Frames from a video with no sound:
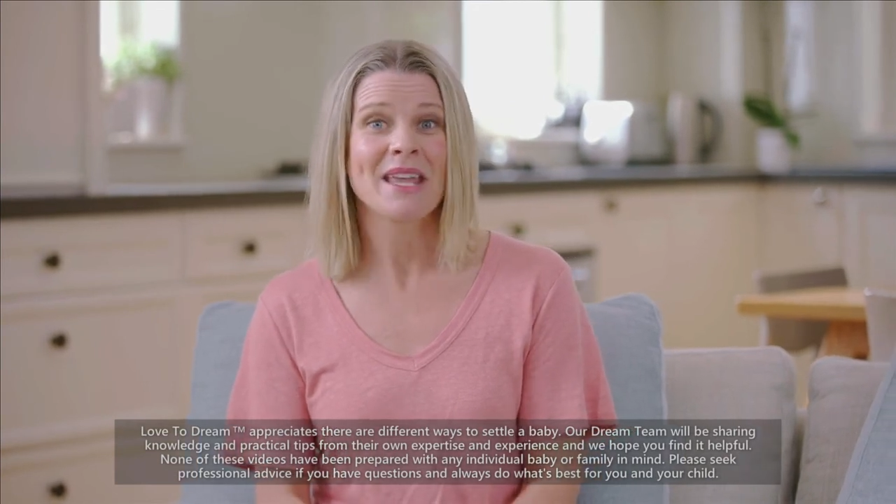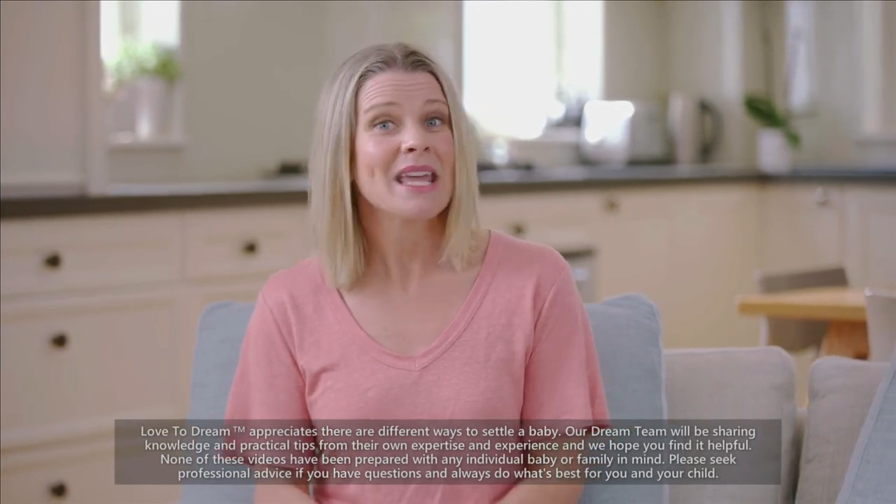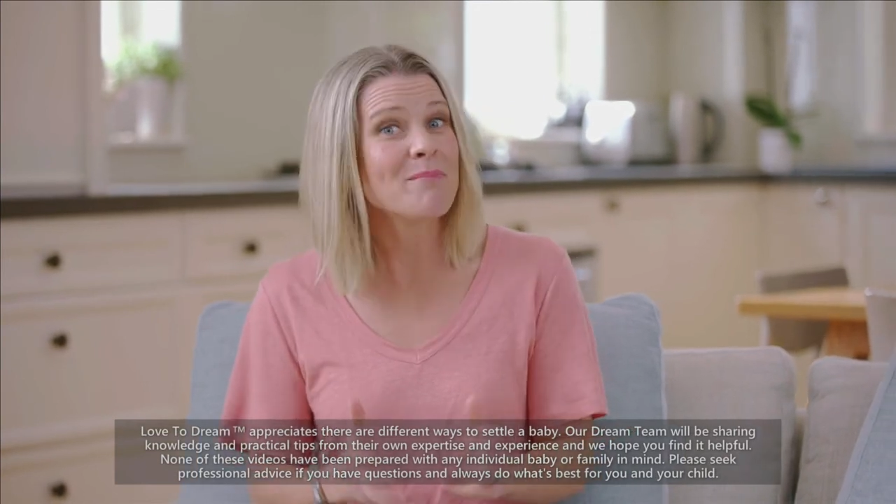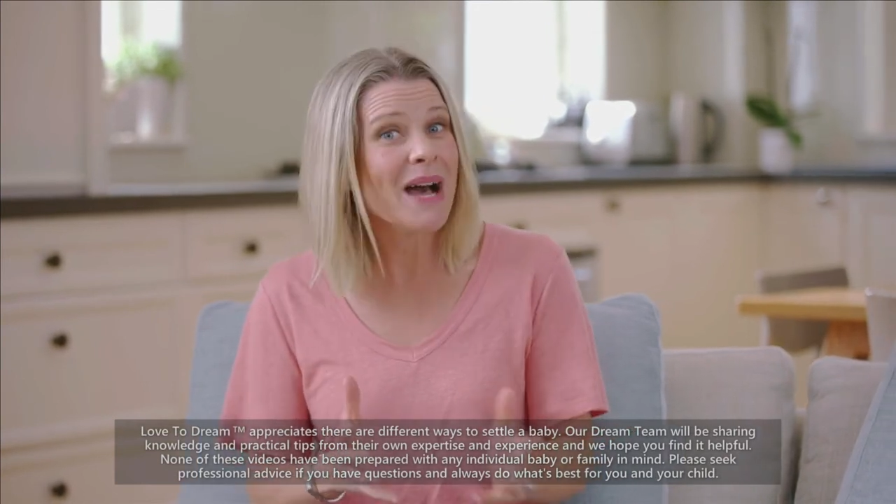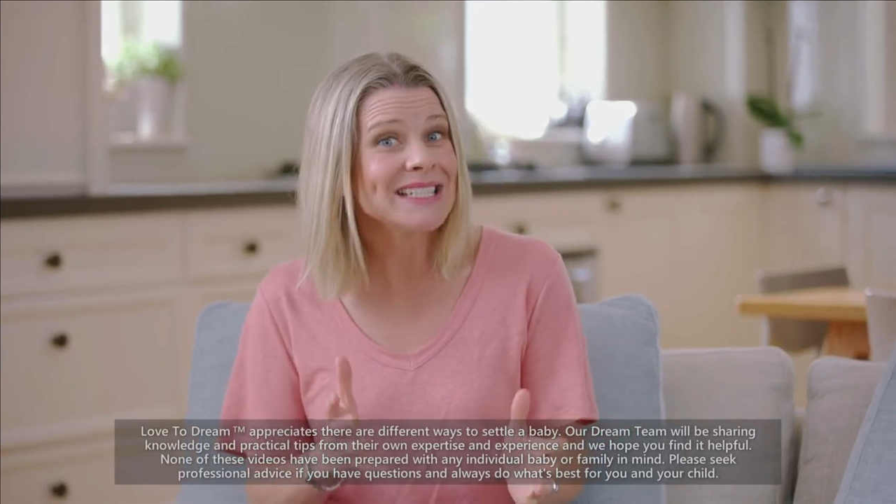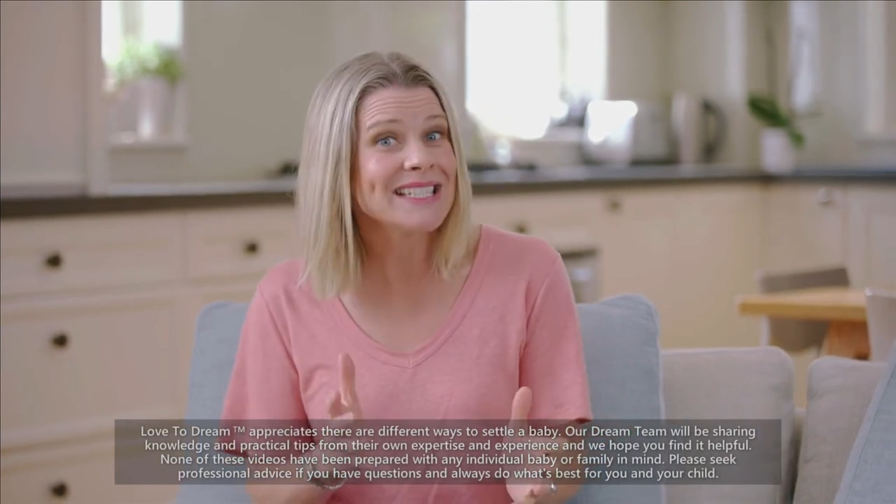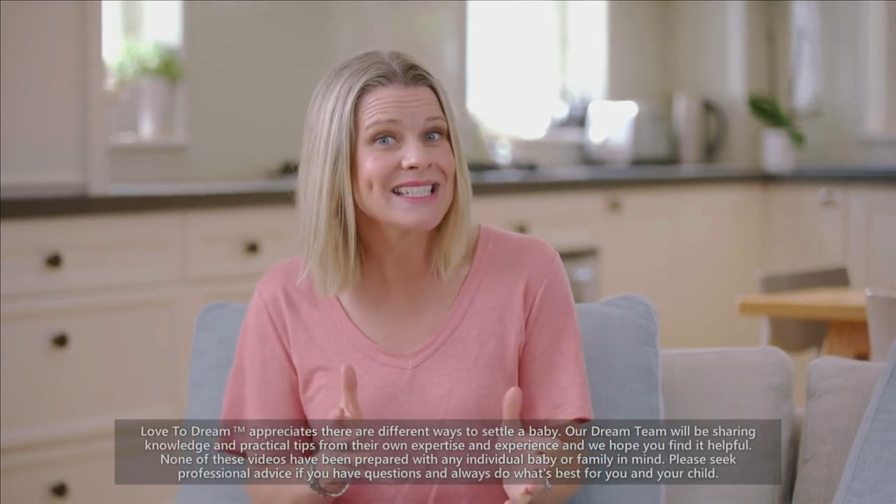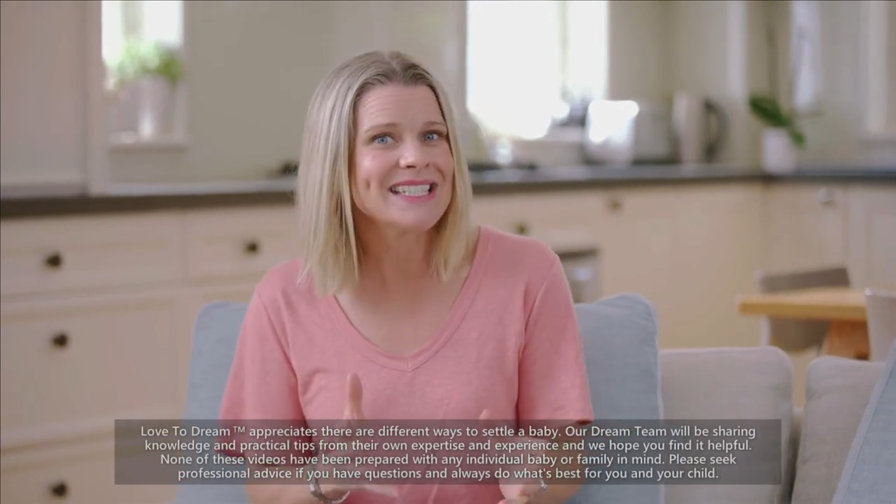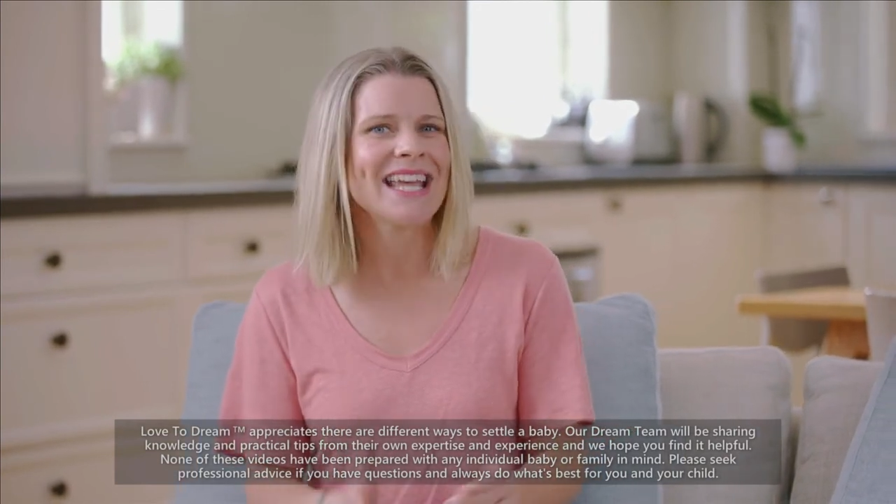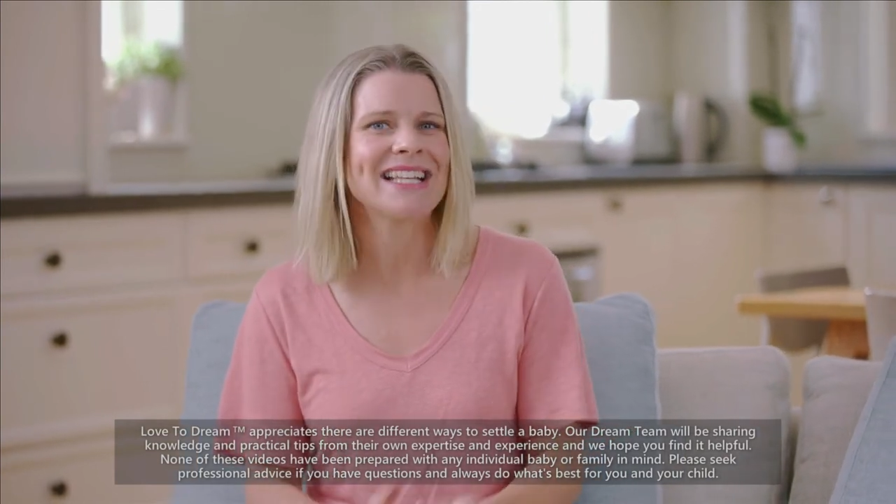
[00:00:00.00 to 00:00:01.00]
It might
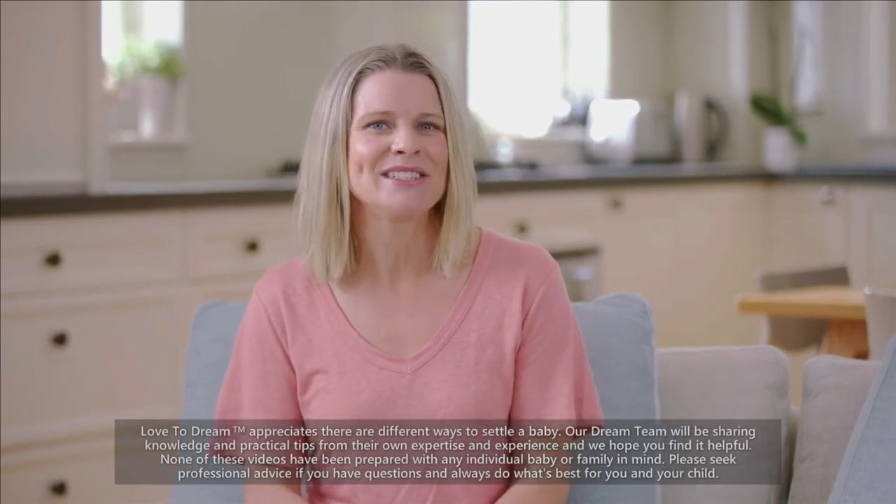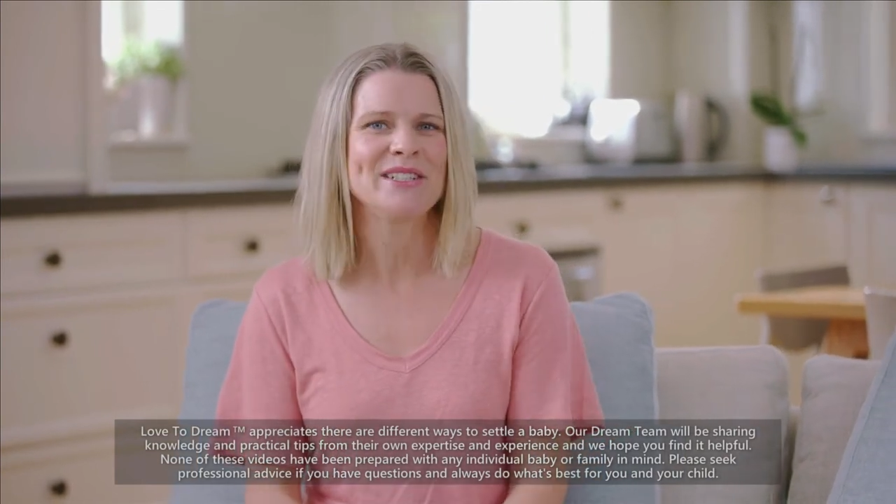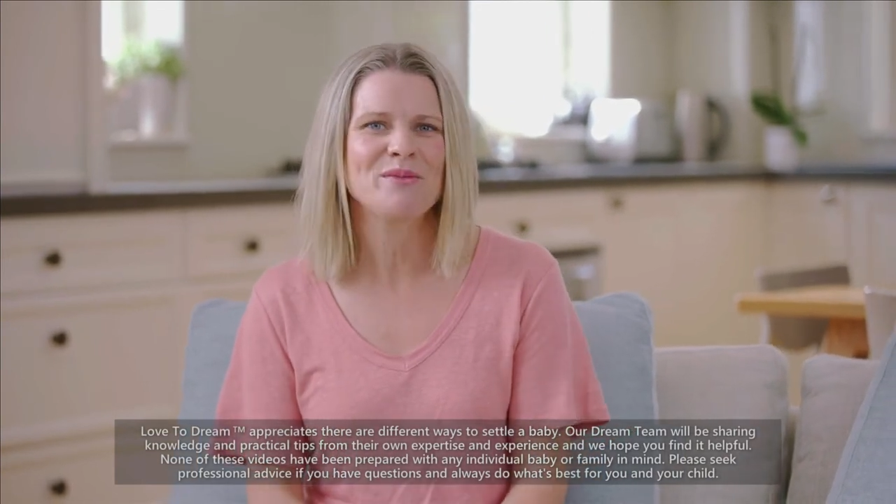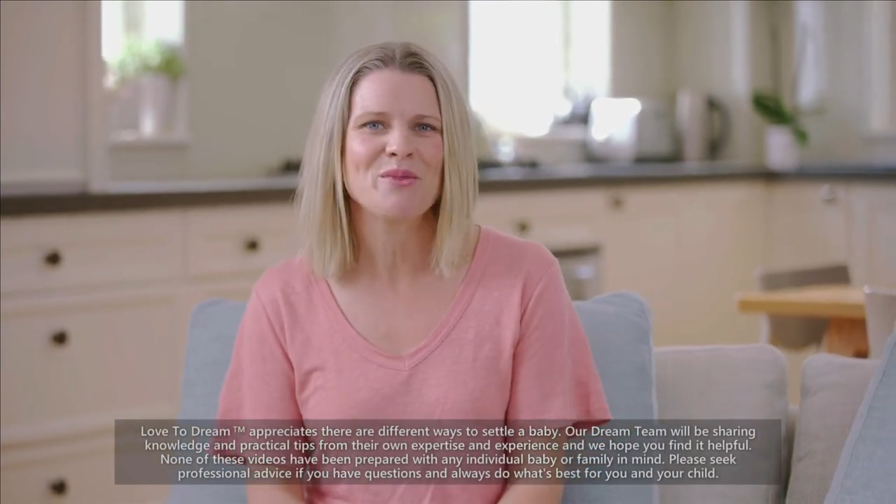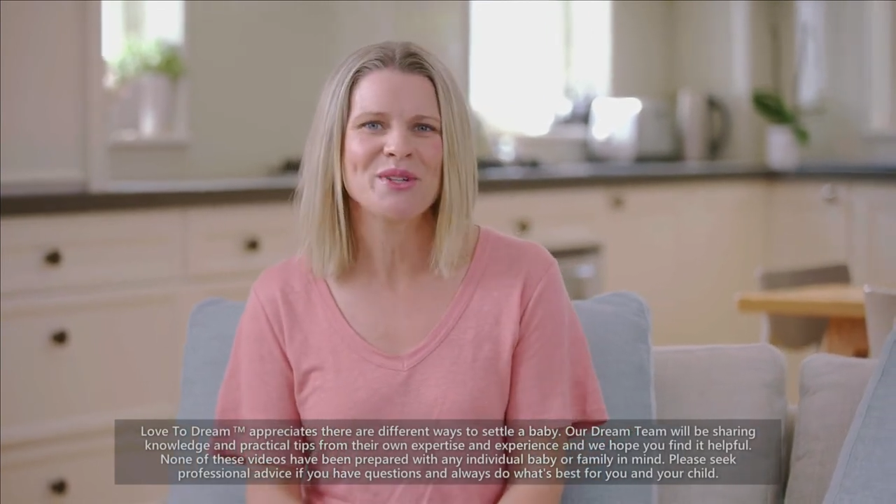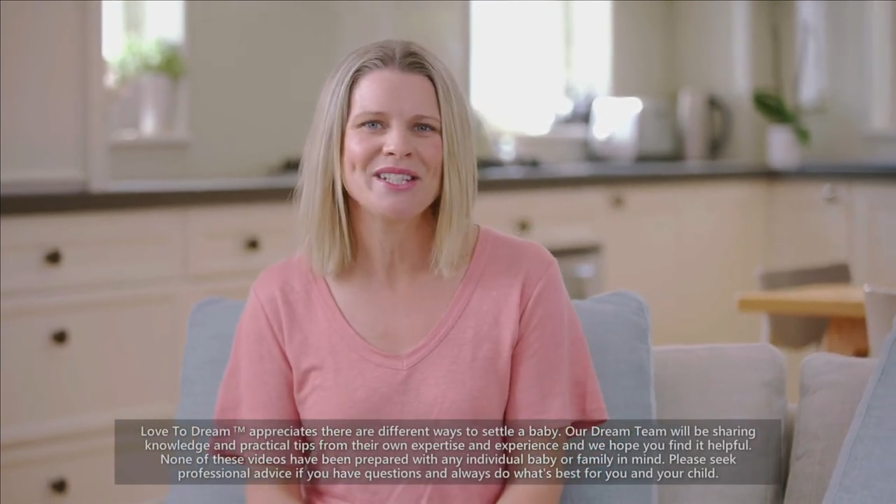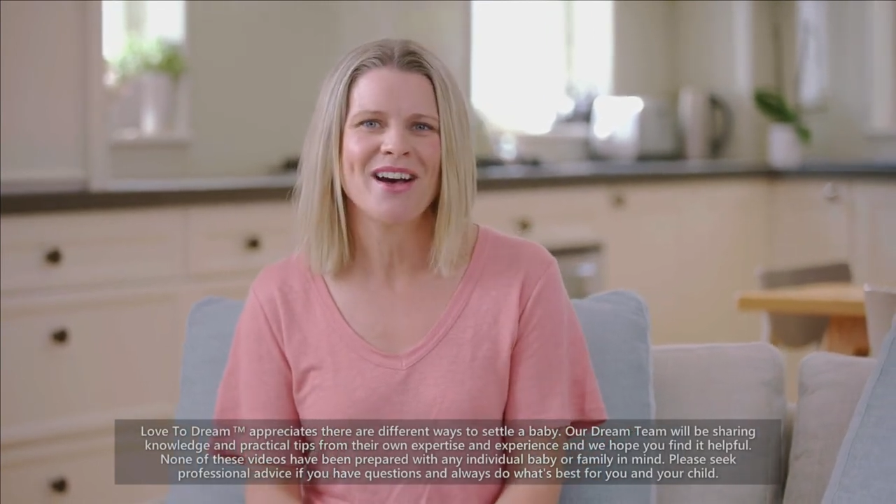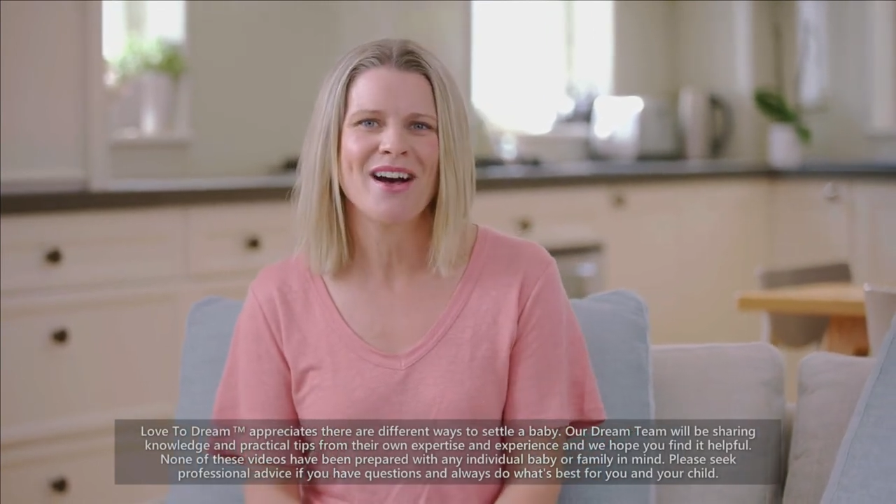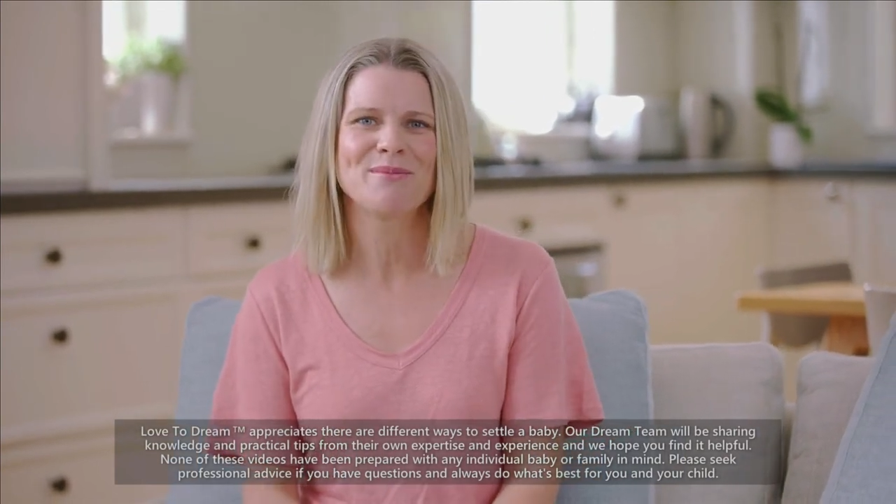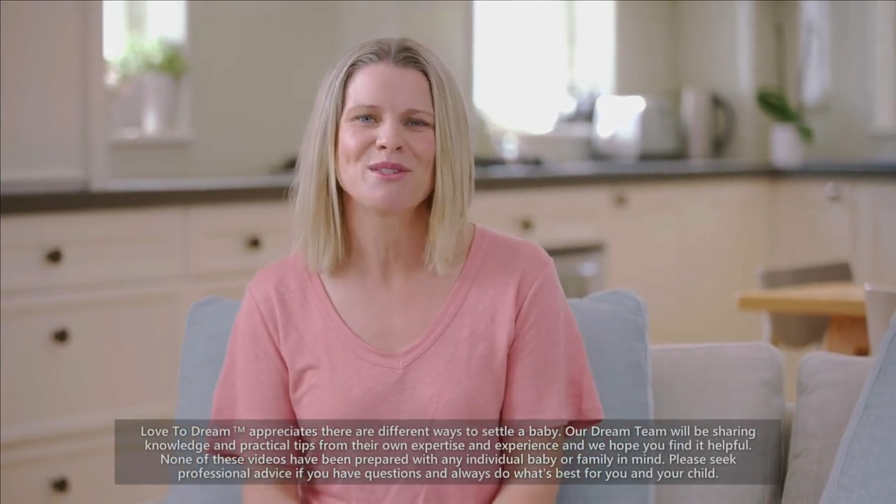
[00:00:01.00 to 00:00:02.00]
just take a little more time